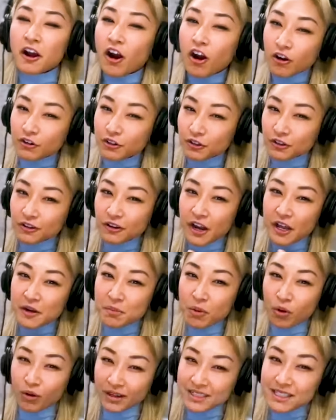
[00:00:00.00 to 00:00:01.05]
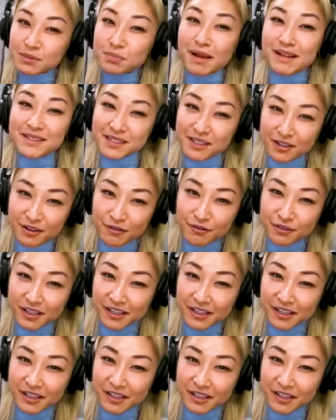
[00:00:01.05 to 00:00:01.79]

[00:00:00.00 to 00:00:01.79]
harder and more expensive